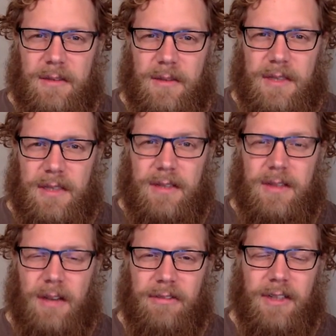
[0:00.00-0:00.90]
We still
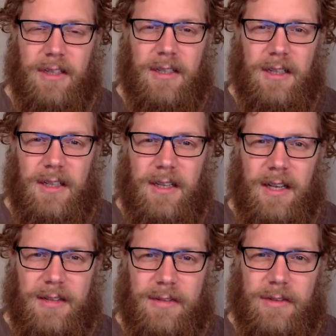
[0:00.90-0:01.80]
suffer
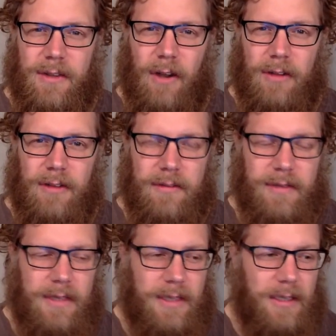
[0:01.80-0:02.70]
as a result
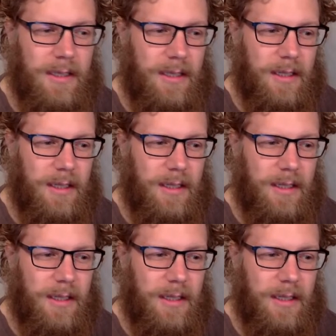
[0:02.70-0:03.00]
of the